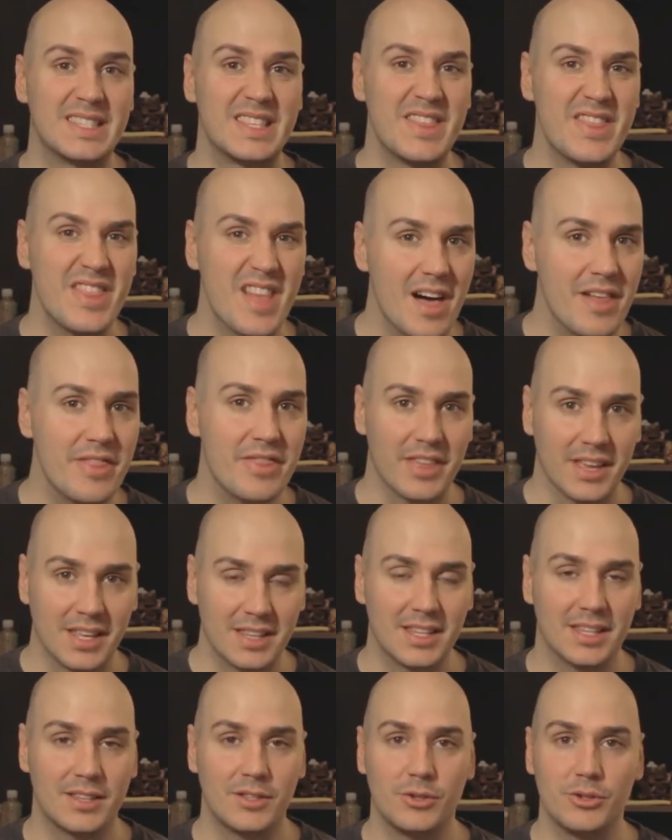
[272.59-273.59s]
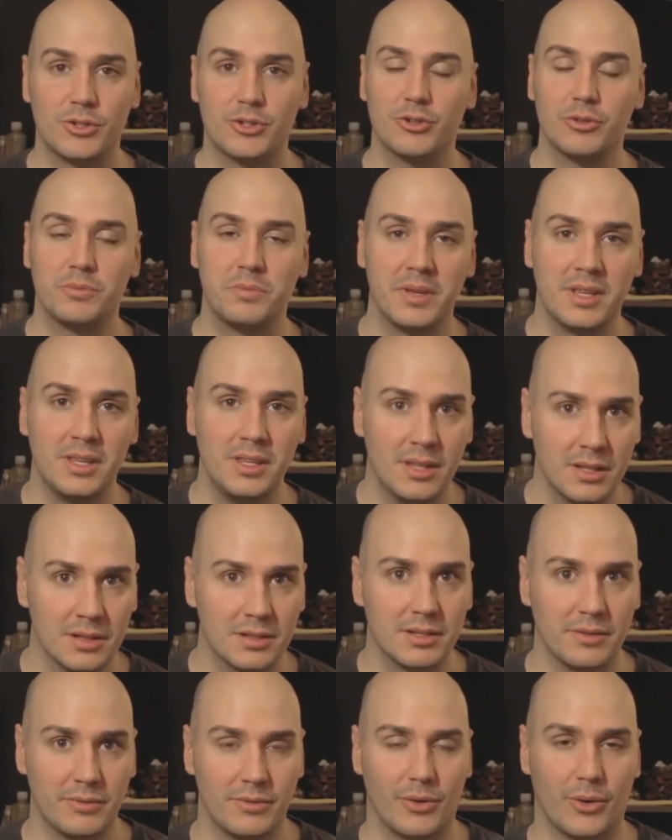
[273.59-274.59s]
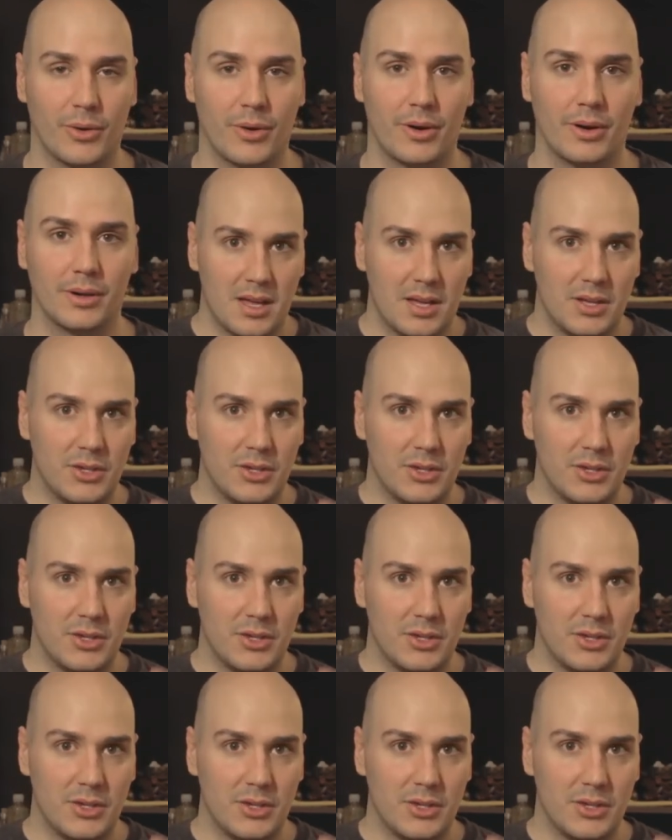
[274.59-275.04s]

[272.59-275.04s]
nothing that you should be guilty for.